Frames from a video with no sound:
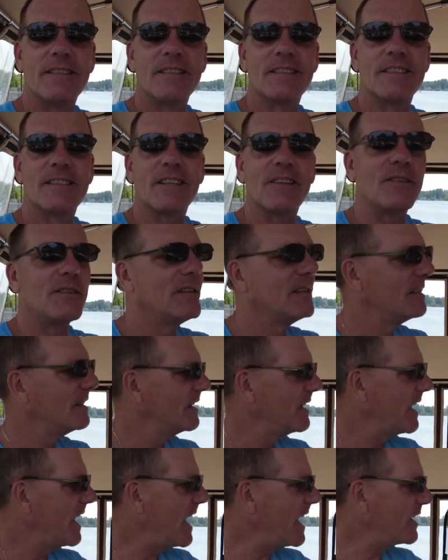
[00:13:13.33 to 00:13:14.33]
so,
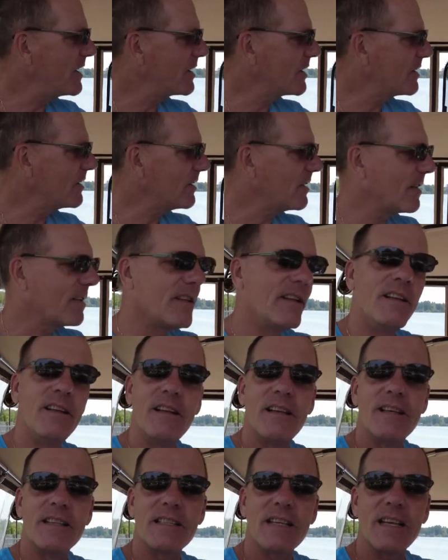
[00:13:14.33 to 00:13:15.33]
Anchor Girl
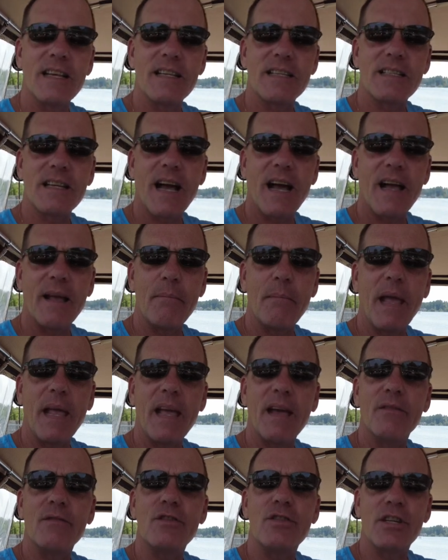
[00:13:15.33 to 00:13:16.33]
says I may
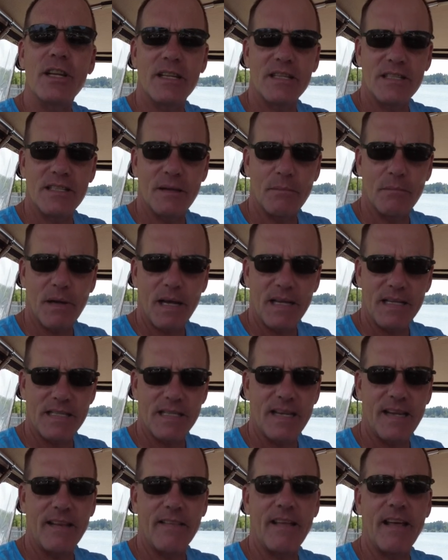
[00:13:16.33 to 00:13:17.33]
have jinxed it by
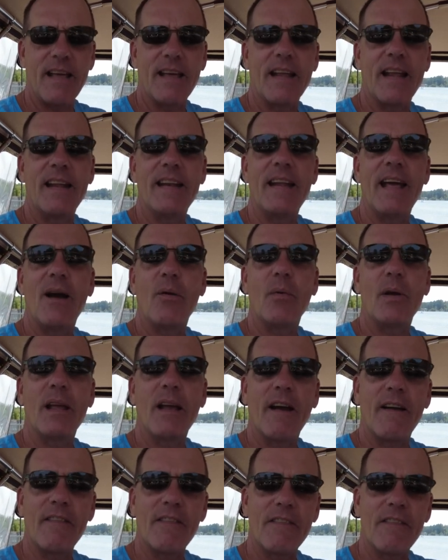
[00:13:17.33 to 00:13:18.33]
saying that, and now we
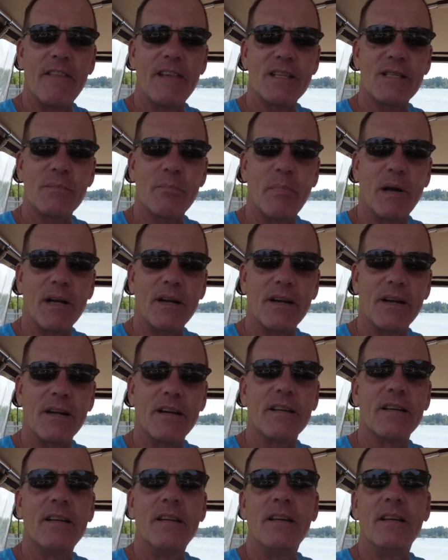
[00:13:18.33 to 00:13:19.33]
got this
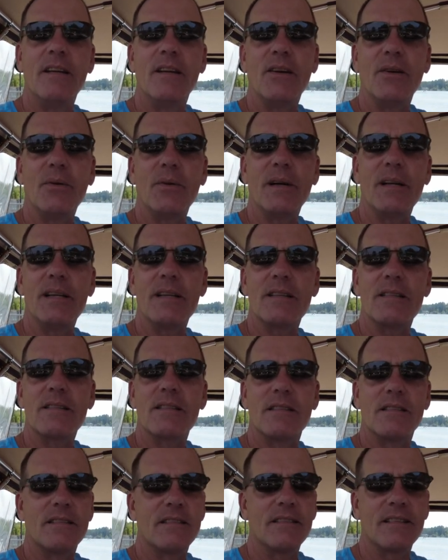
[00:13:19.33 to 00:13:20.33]
bugger who is.
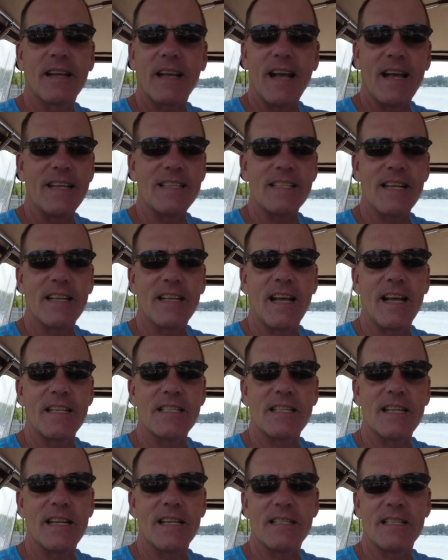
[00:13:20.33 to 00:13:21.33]
I said
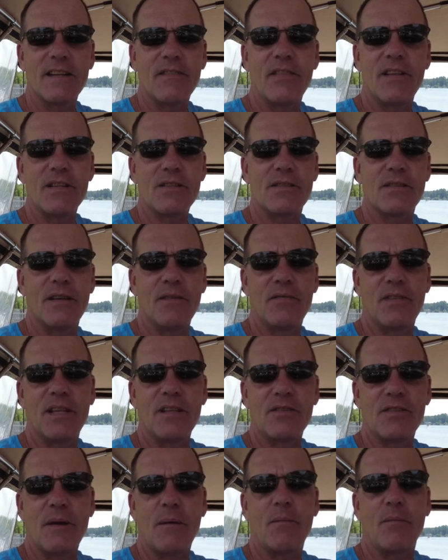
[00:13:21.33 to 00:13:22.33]
last night, I said if this if
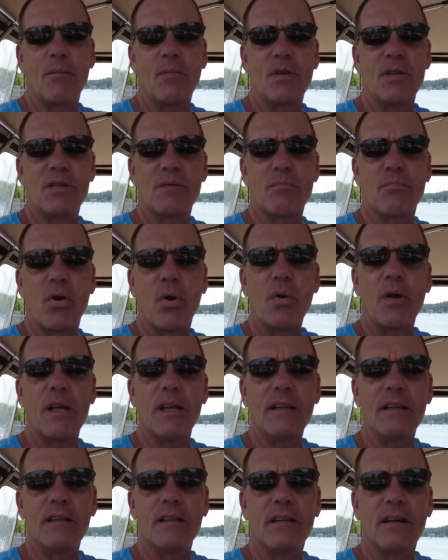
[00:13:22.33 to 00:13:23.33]
this something was
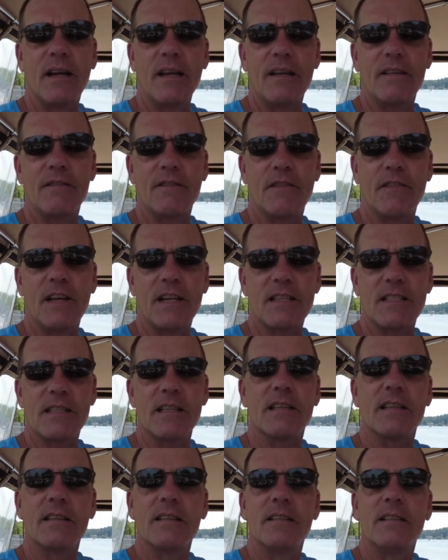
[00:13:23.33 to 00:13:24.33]
broken, I could fix
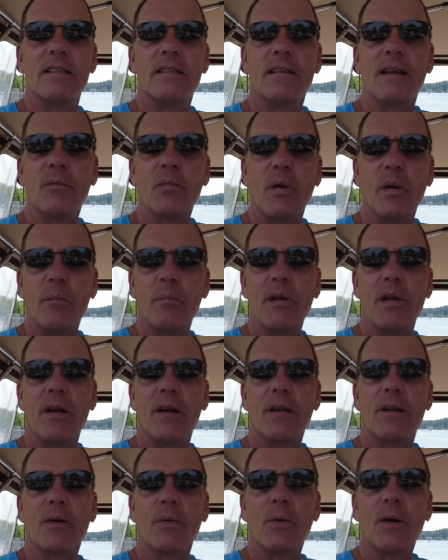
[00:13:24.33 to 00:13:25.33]
it, and we'd be
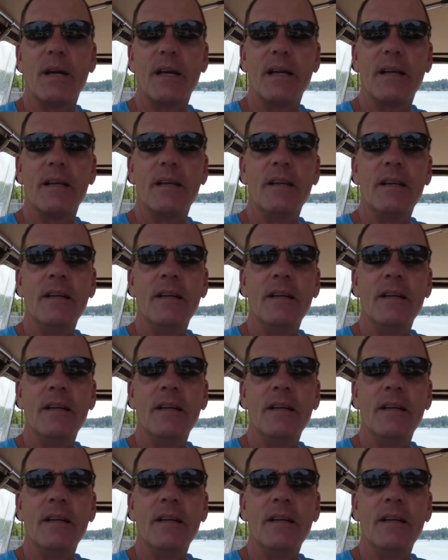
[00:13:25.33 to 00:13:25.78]
on our way